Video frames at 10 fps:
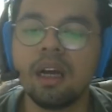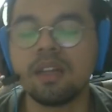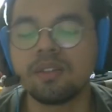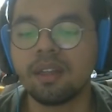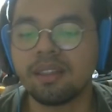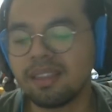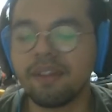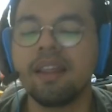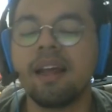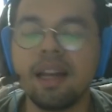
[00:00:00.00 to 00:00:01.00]
So stuff
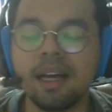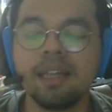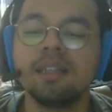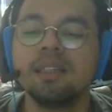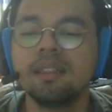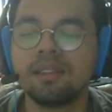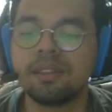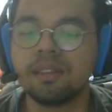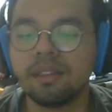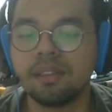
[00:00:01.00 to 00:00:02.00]
like that lah.
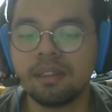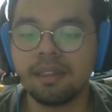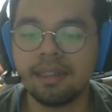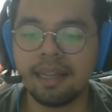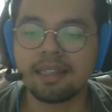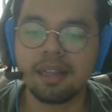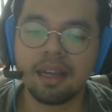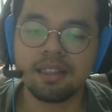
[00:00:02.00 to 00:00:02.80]
So last,